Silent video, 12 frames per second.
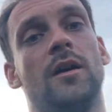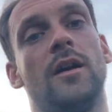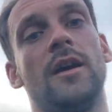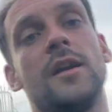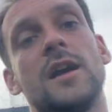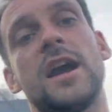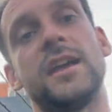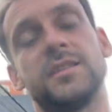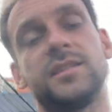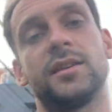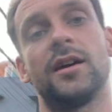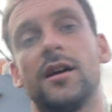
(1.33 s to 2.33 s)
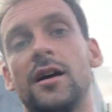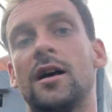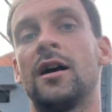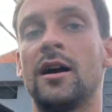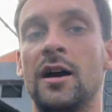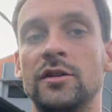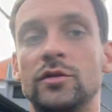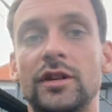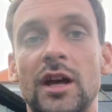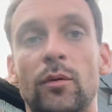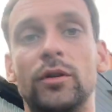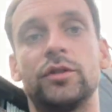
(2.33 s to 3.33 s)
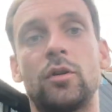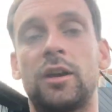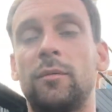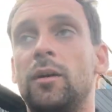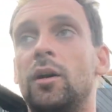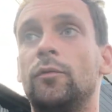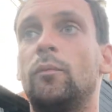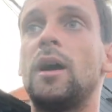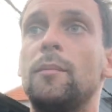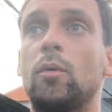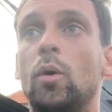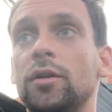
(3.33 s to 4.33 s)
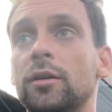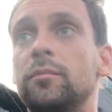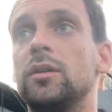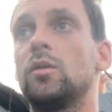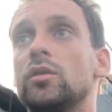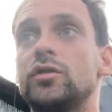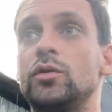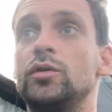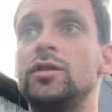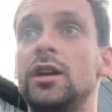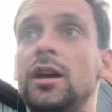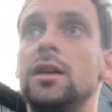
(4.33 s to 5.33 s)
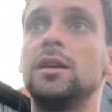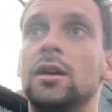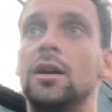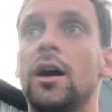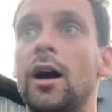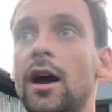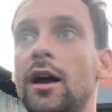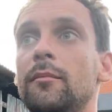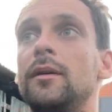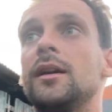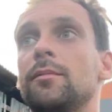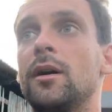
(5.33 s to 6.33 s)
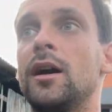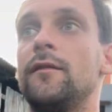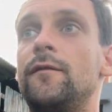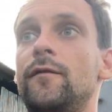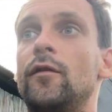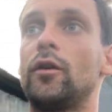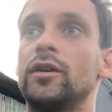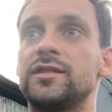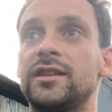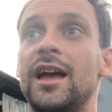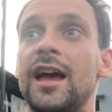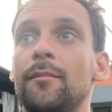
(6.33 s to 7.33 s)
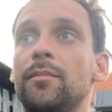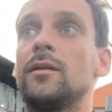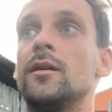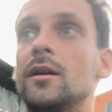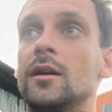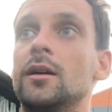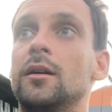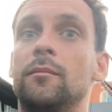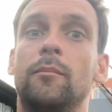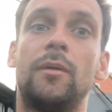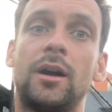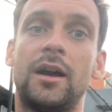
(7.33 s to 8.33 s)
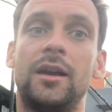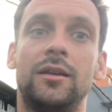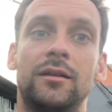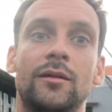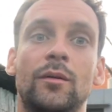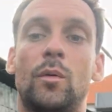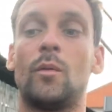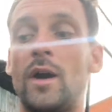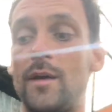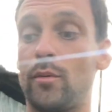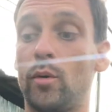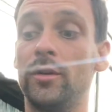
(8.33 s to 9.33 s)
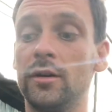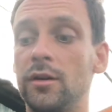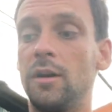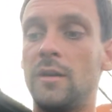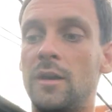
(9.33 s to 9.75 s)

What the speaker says: Hey guys, today I want to talk about vibe coding because today I make my first app by vibe coding,